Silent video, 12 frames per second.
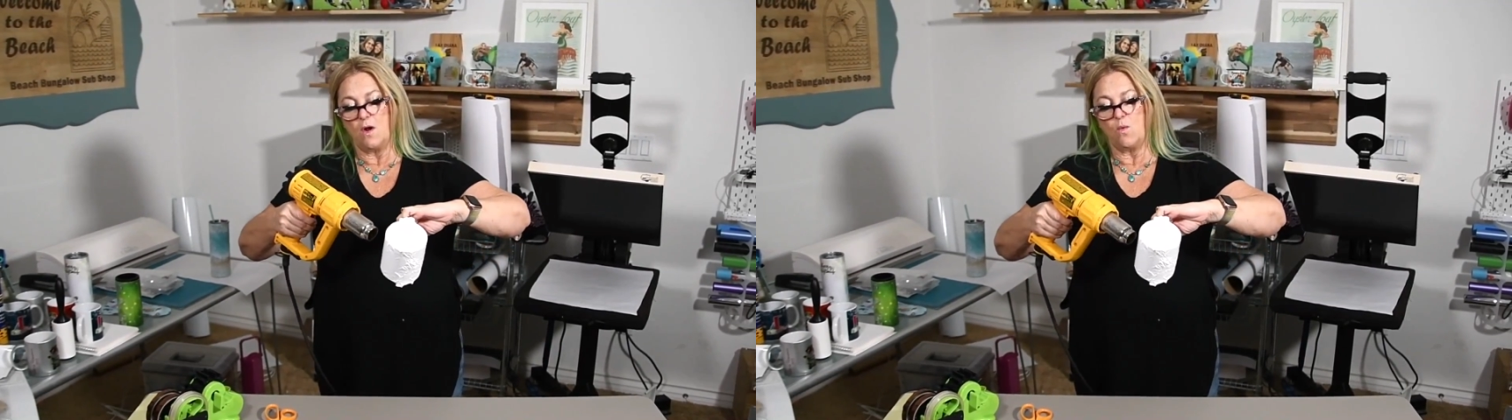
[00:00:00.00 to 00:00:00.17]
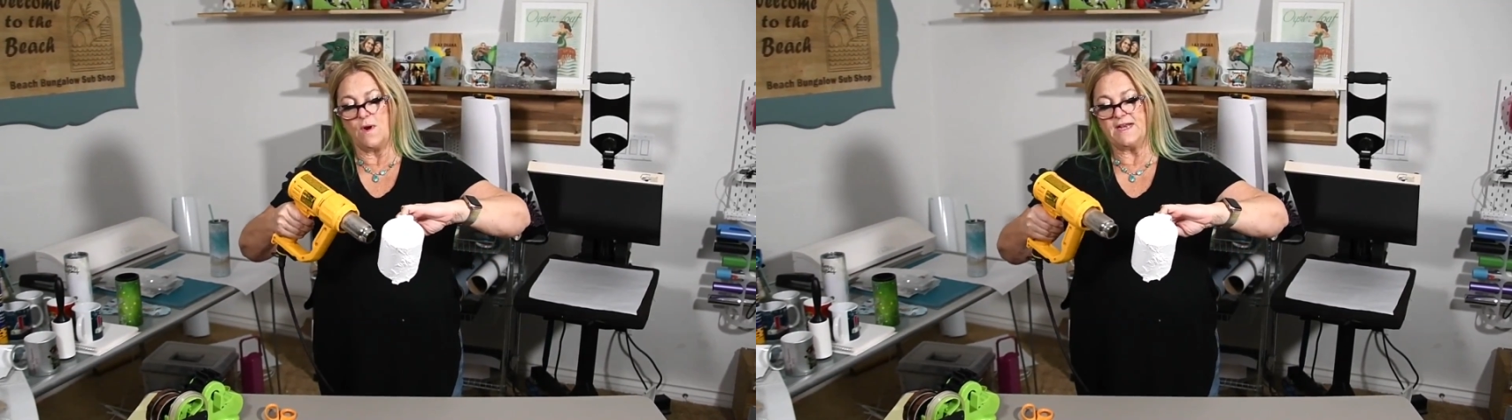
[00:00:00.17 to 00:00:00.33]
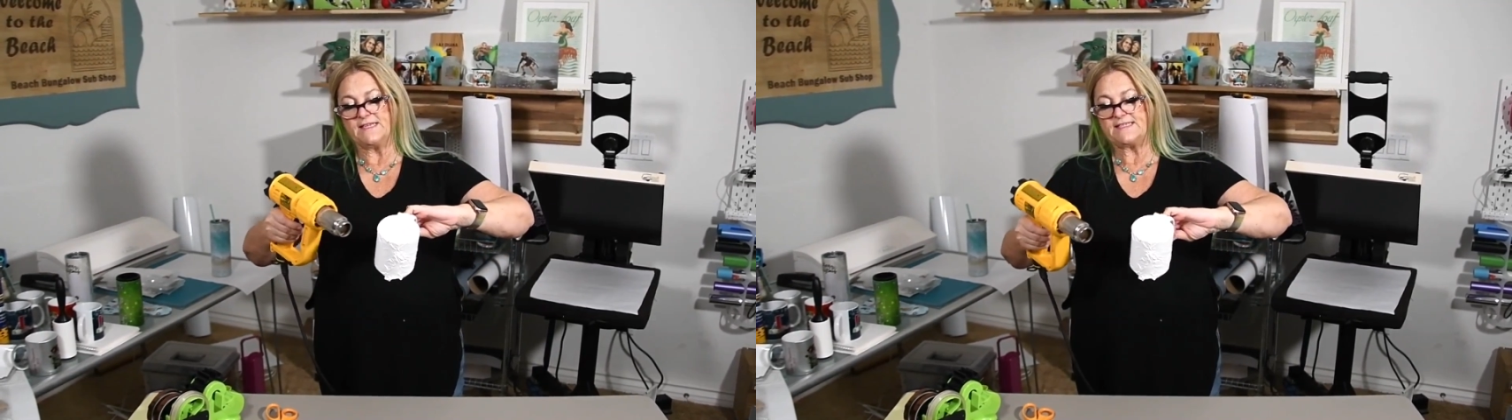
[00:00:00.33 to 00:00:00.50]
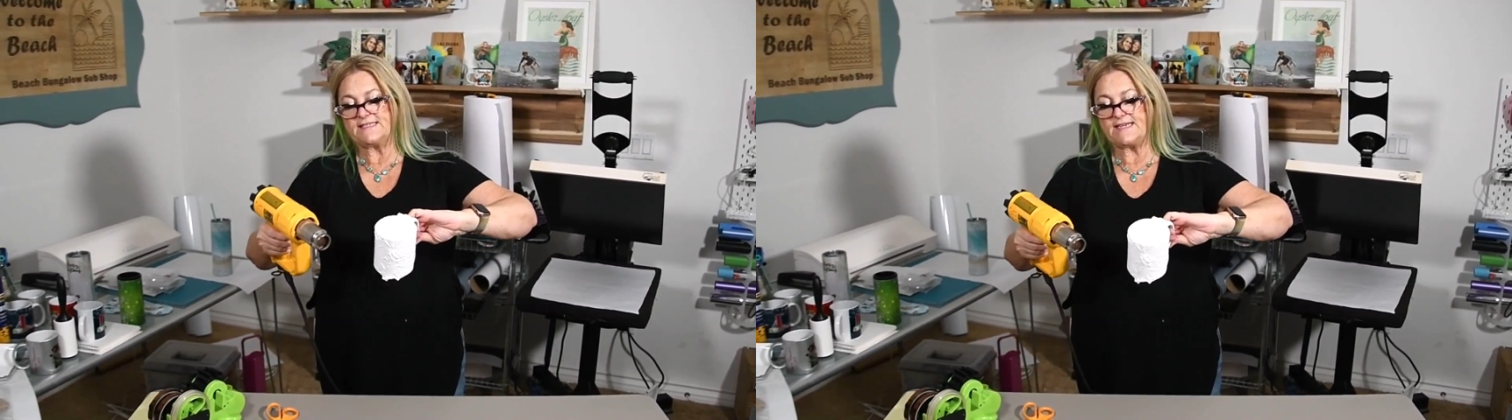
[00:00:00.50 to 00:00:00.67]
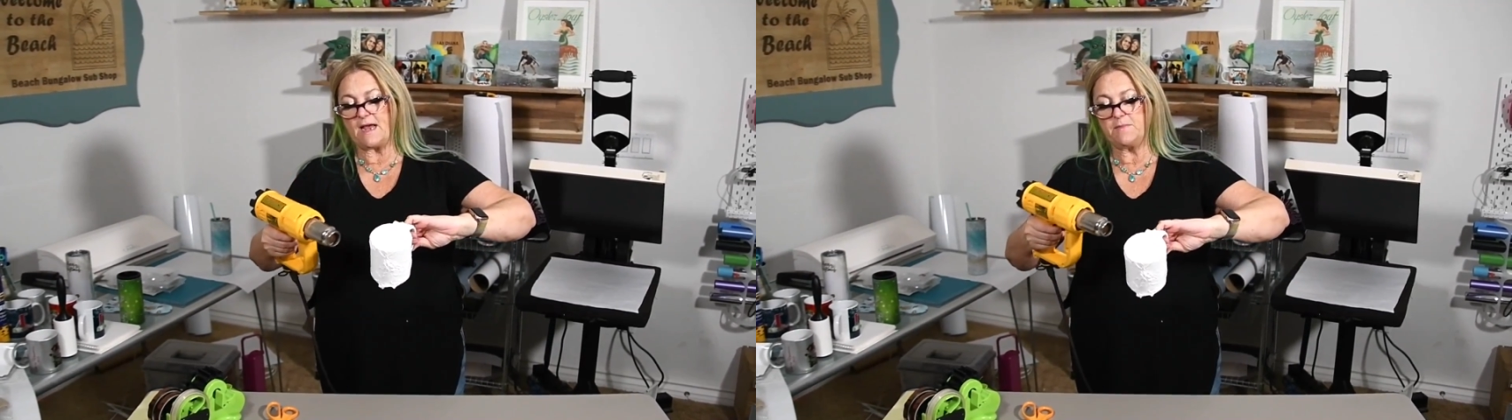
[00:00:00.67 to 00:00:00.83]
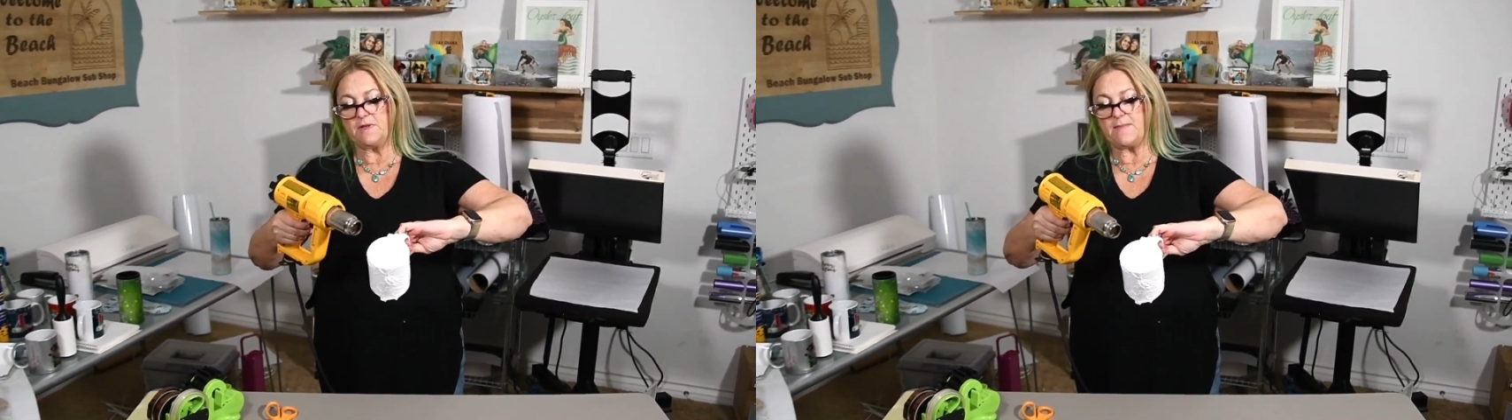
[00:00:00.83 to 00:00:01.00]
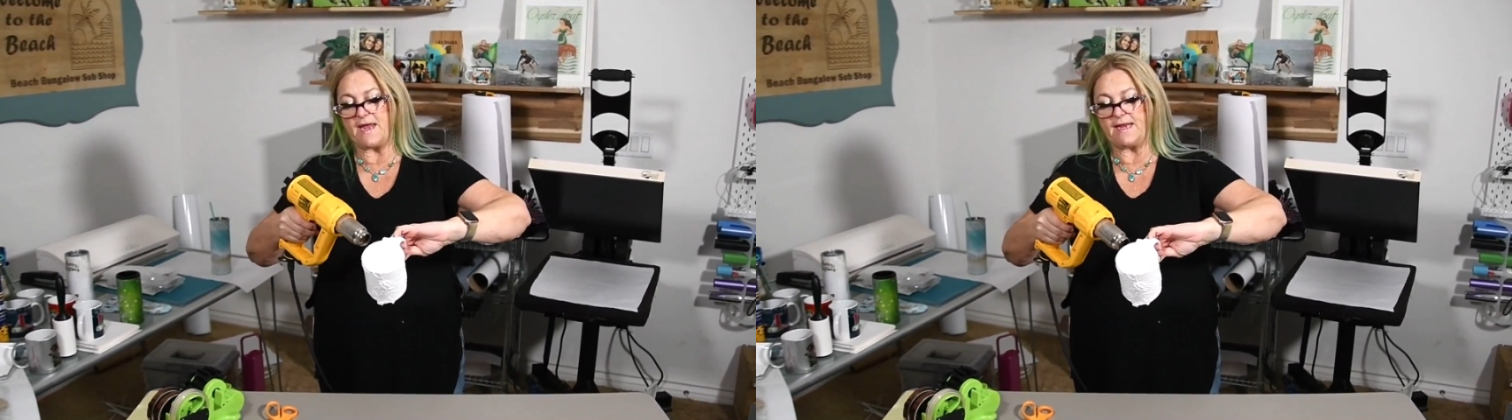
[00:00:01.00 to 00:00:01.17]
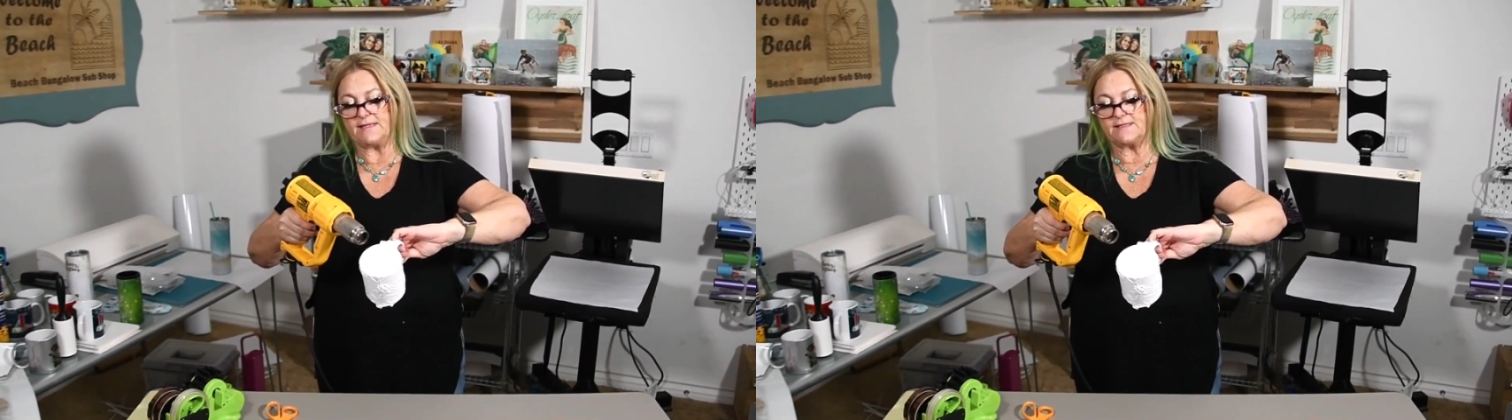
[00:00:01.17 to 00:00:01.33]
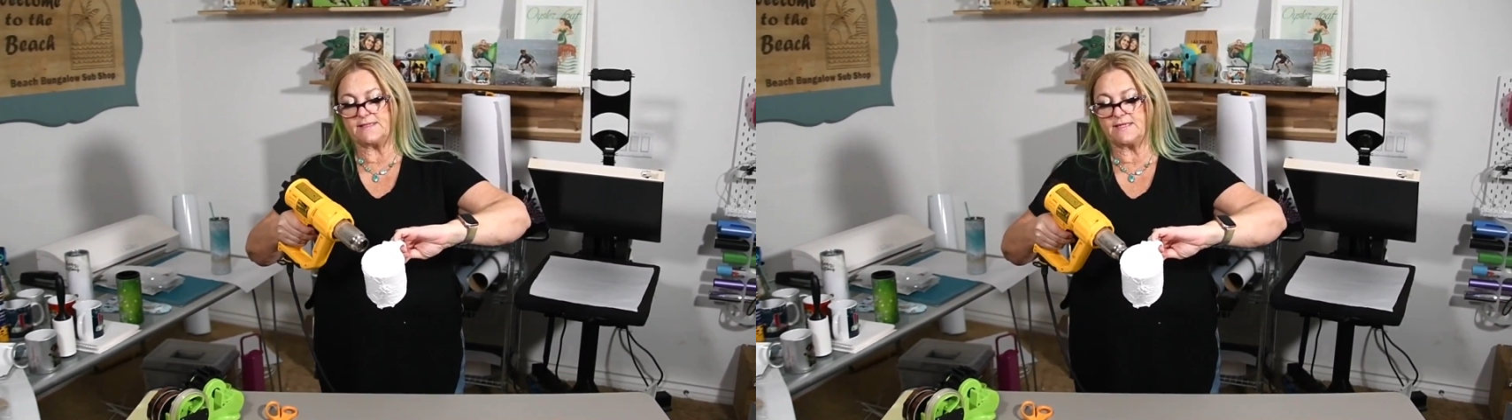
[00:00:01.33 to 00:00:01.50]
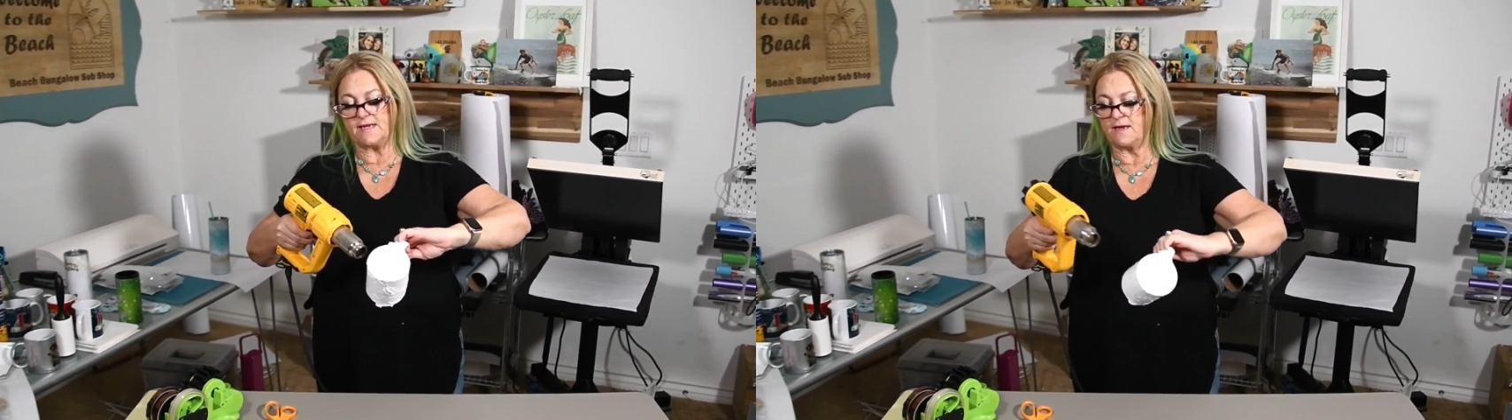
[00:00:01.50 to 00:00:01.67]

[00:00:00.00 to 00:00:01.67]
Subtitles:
when it sublimates